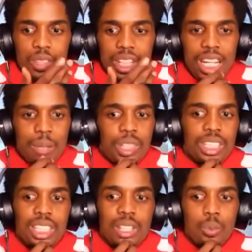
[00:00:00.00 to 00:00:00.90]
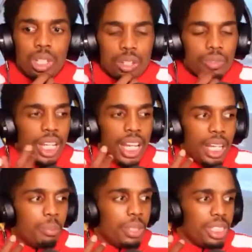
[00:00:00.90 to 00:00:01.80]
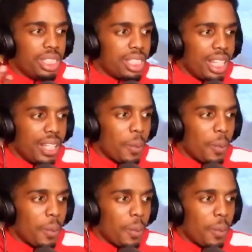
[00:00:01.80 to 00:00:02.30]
I'm trying to think of one off the head, but it's just like